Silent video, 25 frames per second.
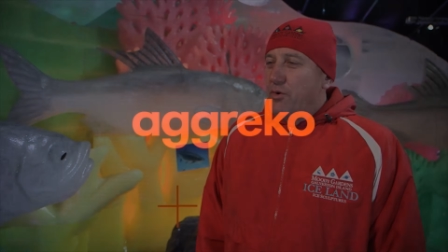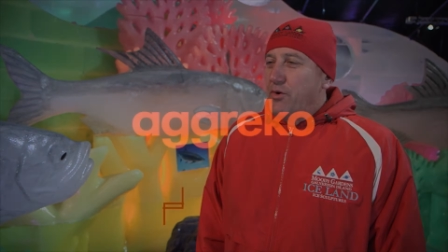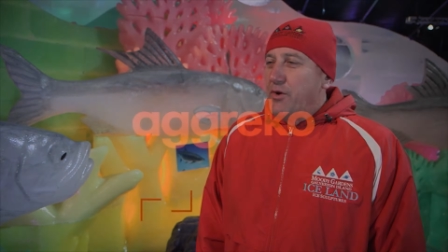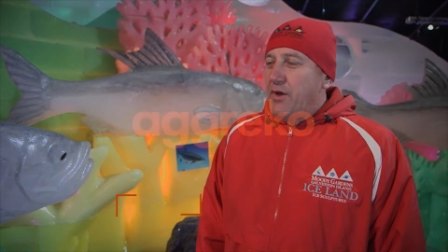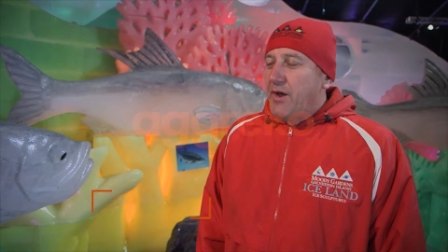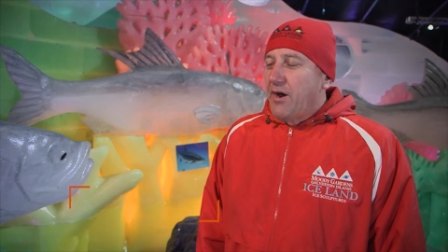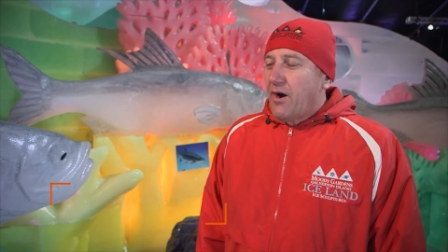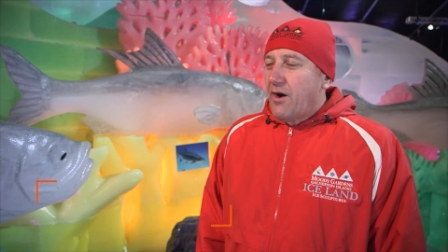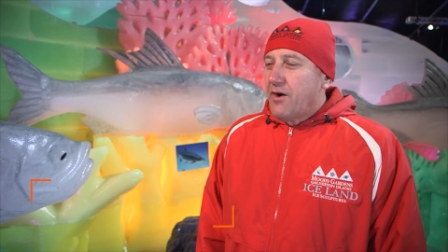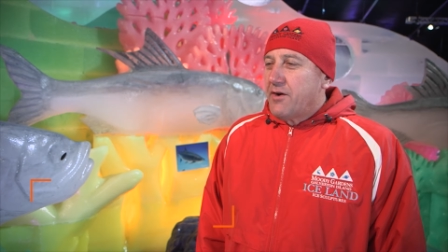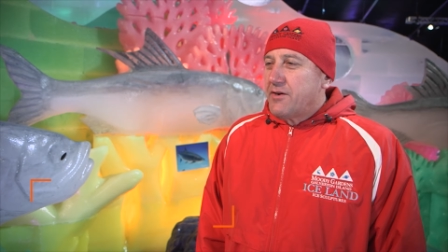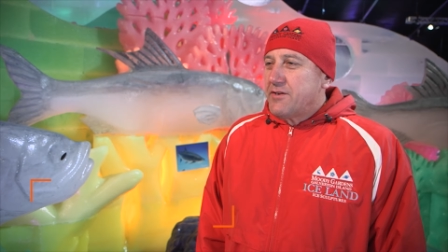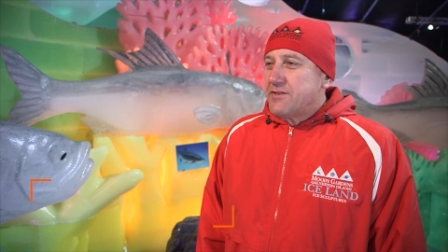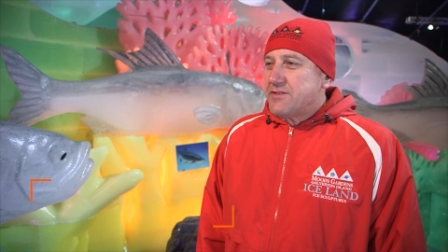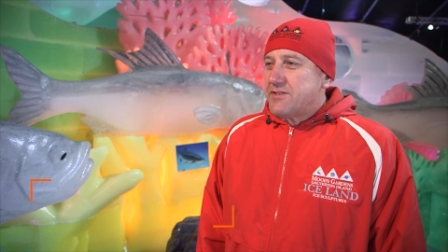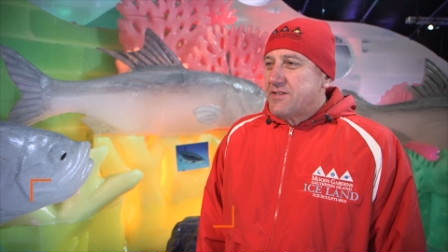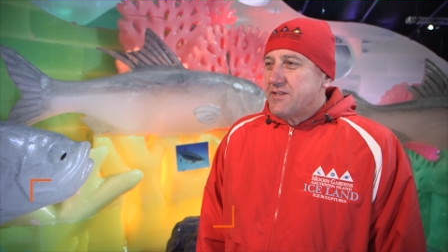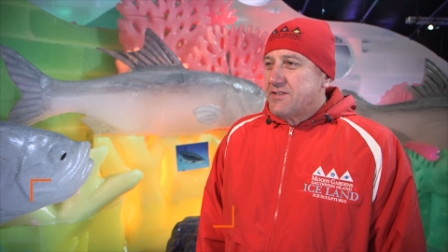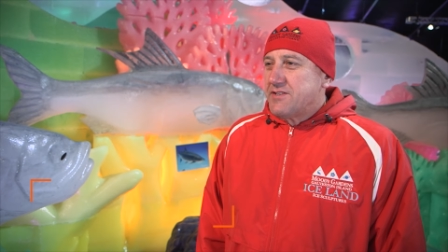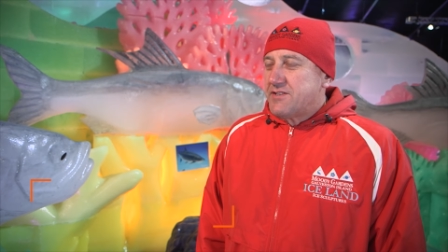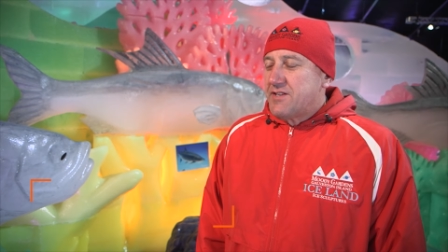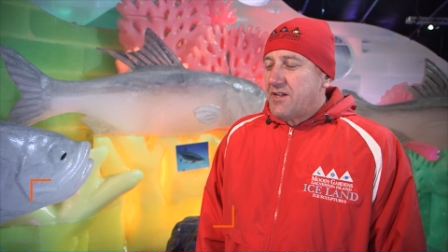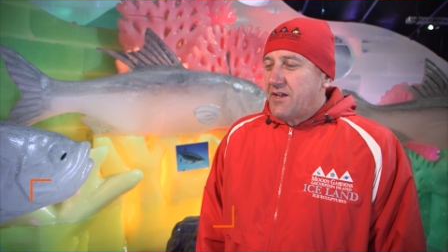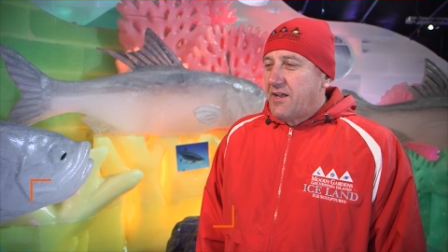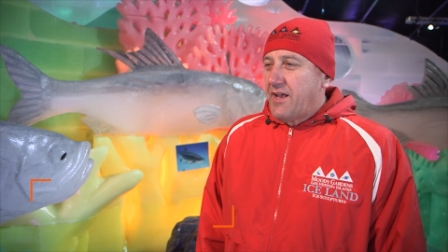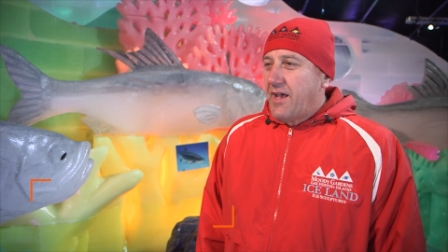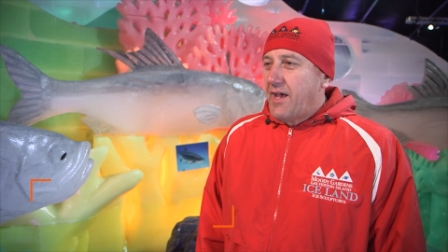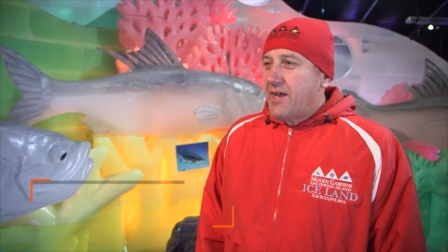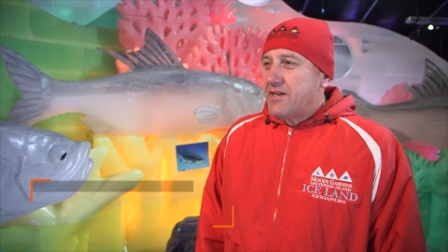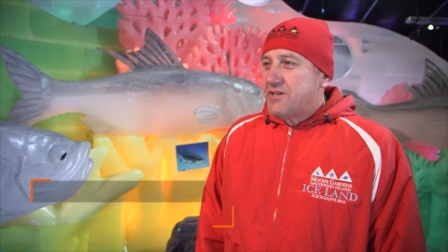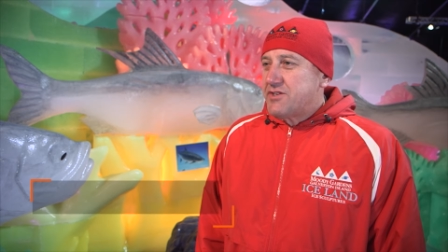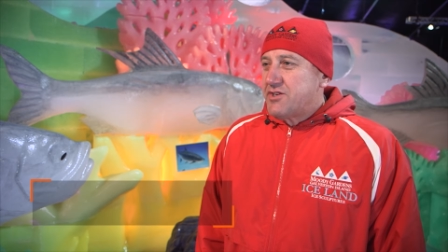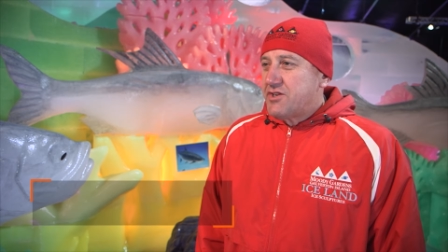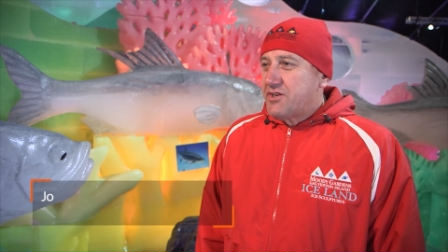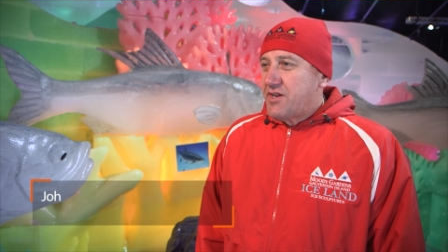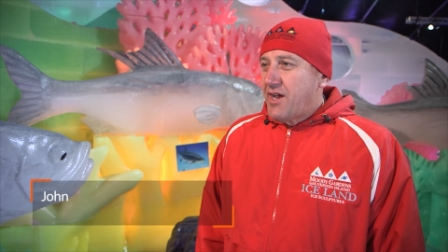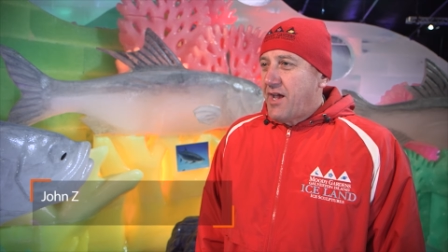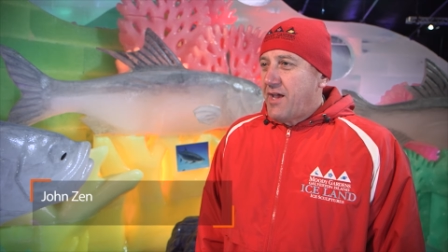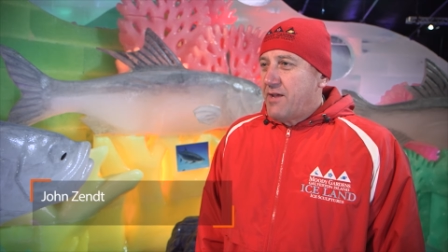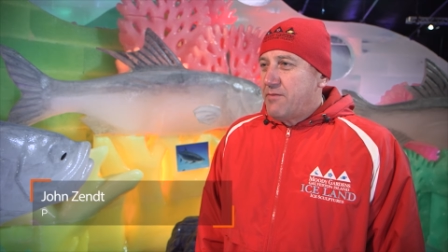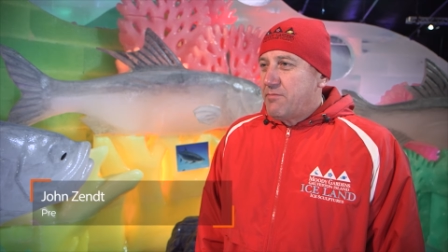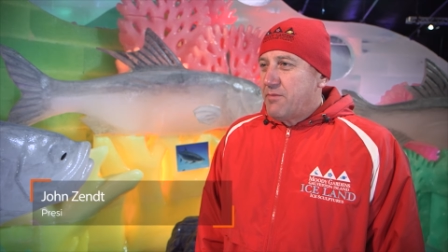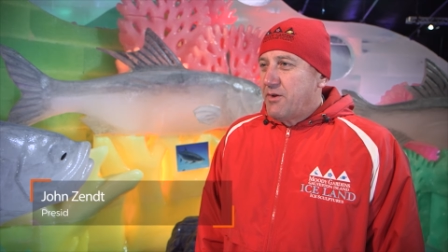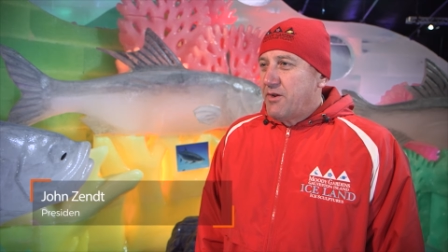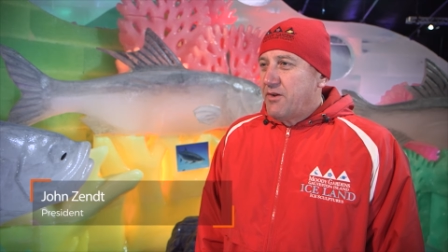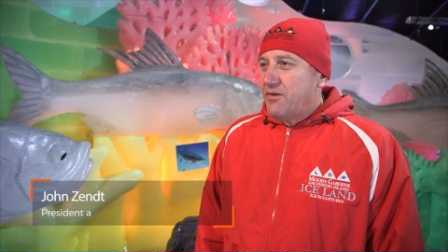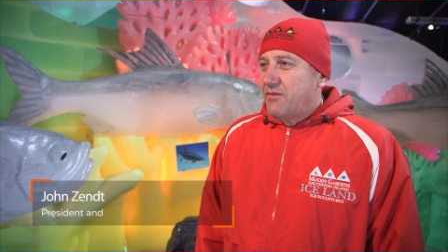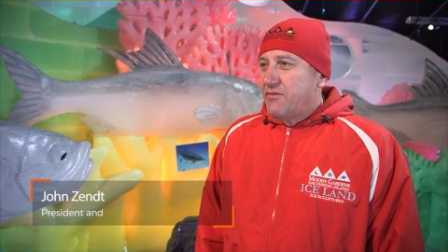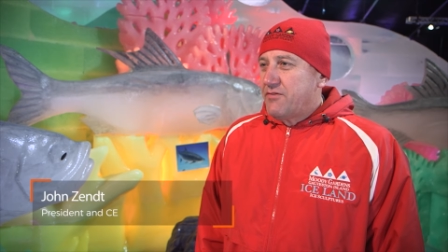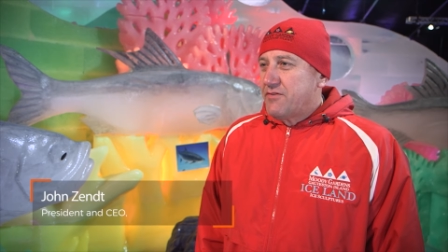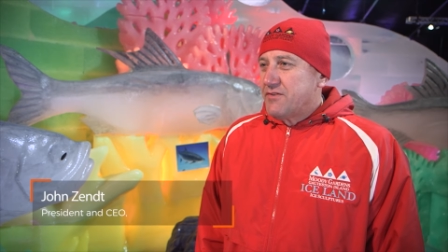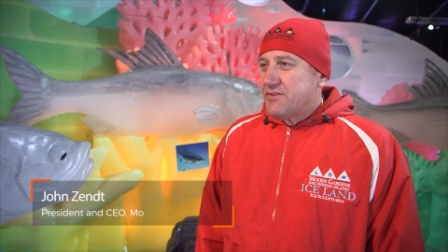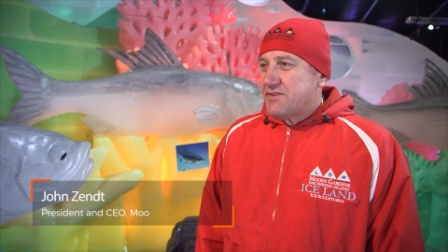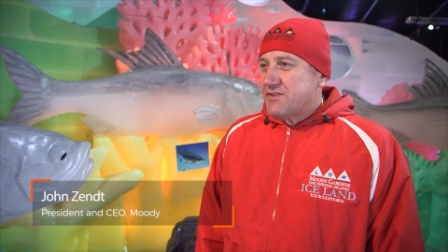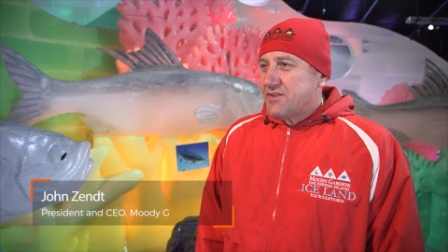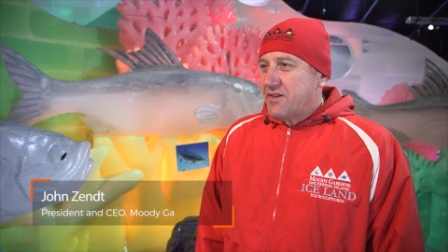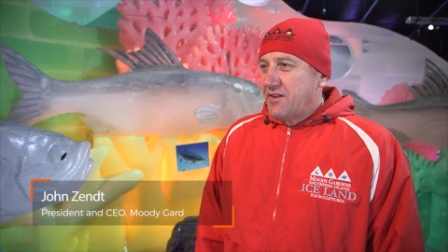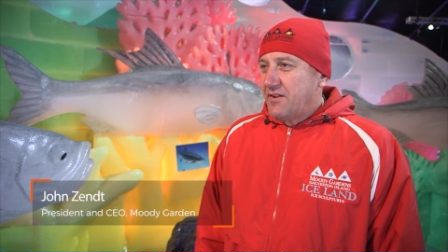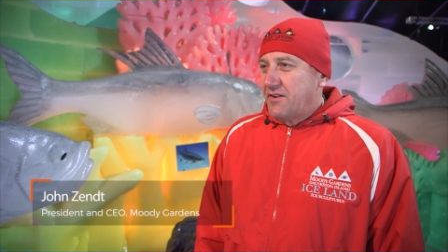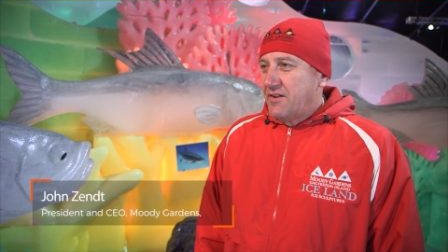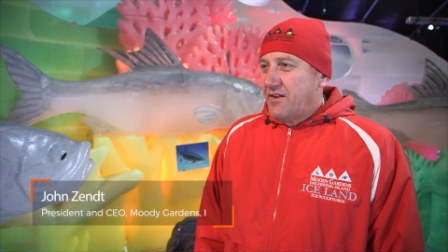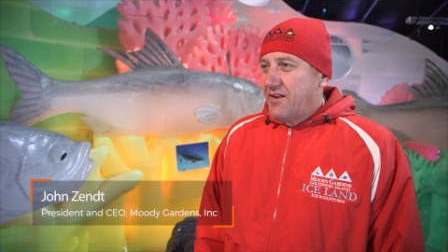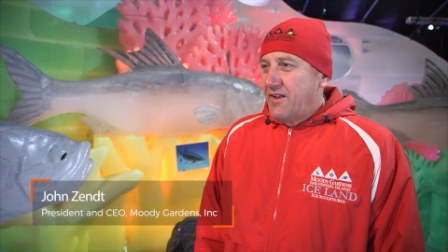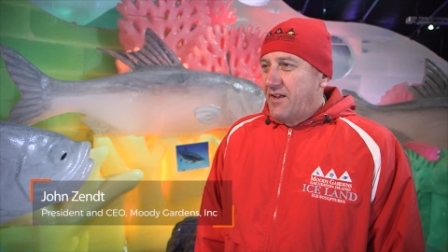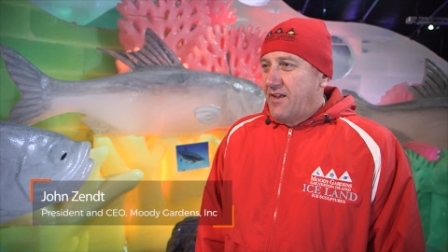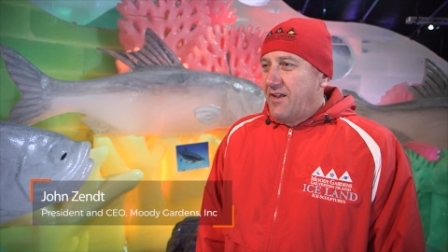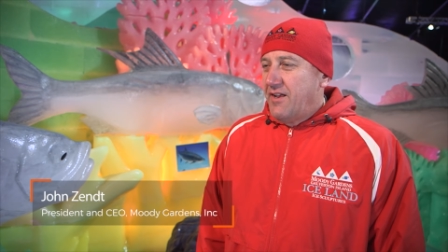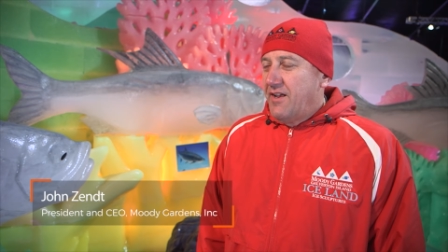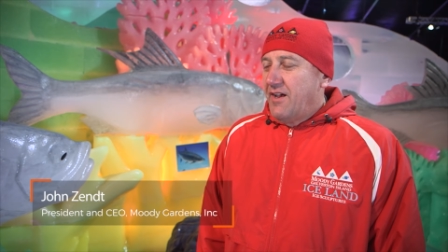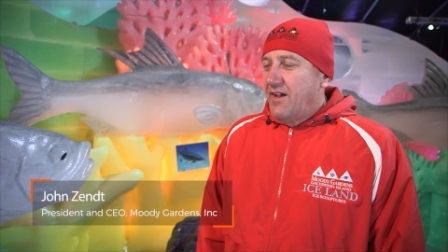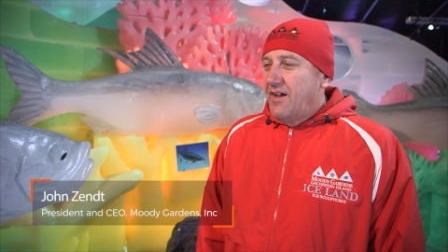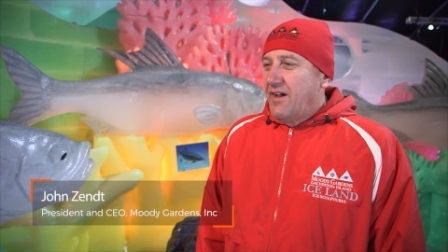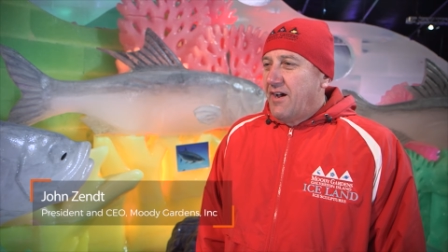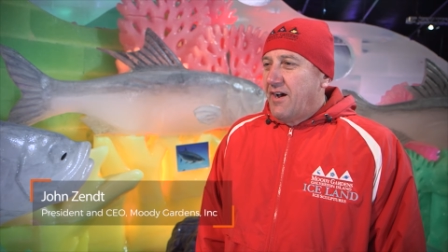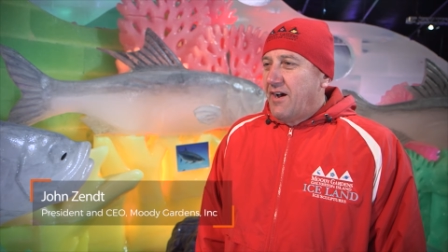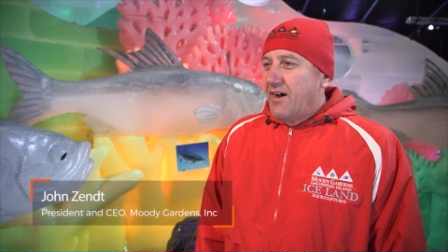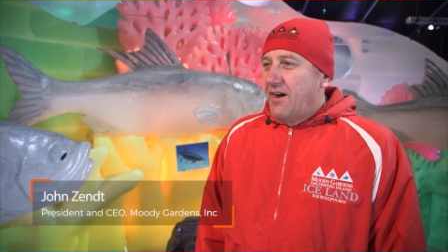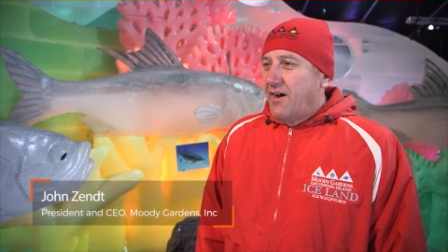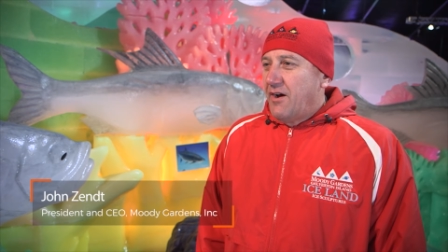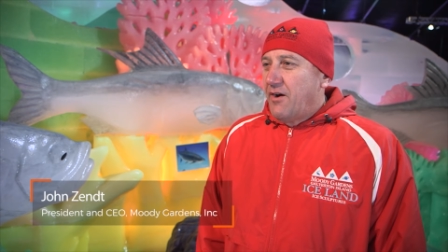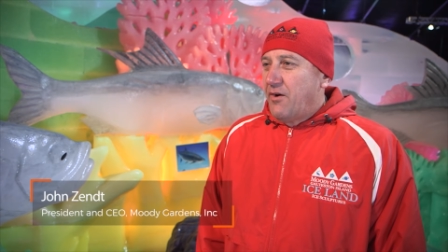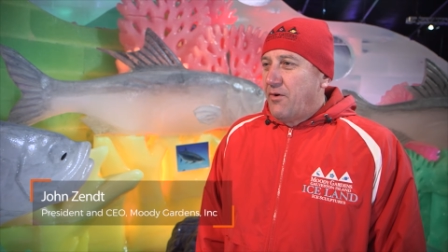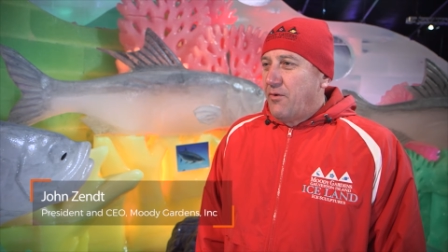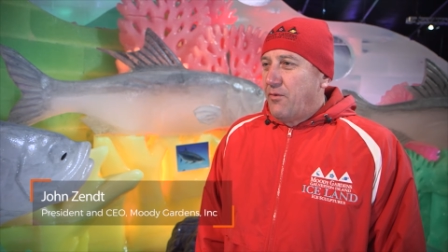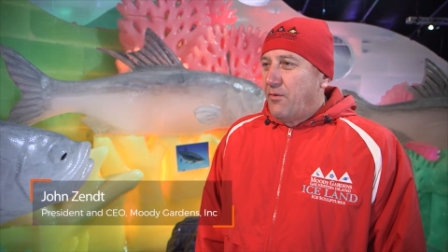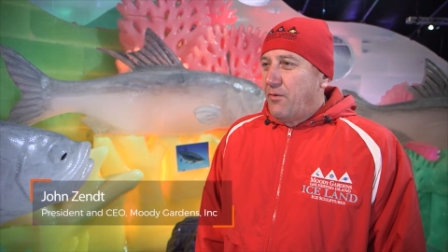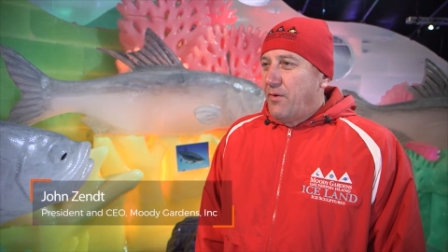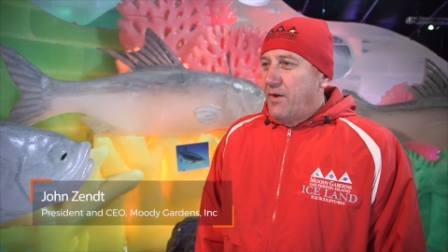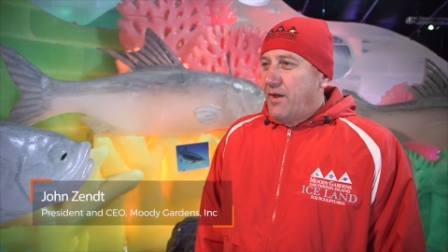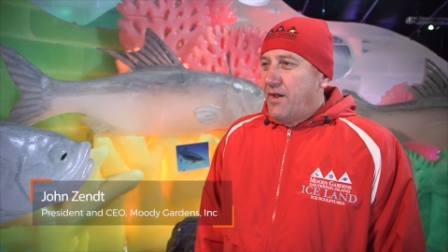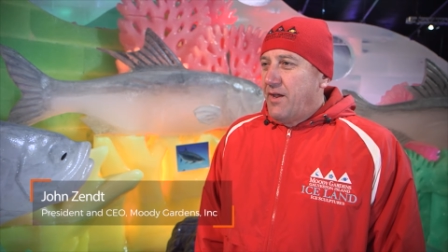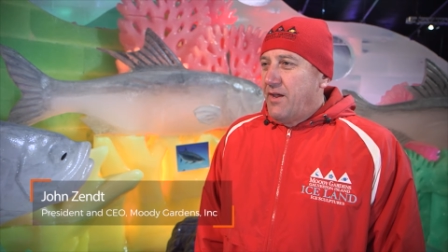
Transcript: Moody Gardens is an edutainment facility. Uh, we